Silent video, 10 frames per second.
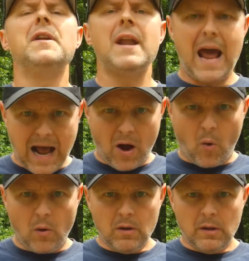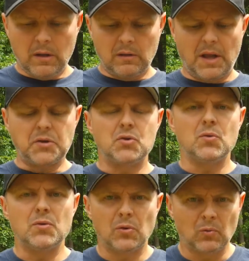now like
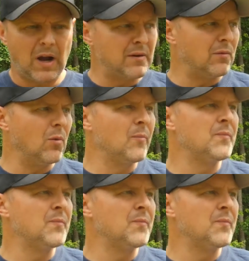shooting a rifle.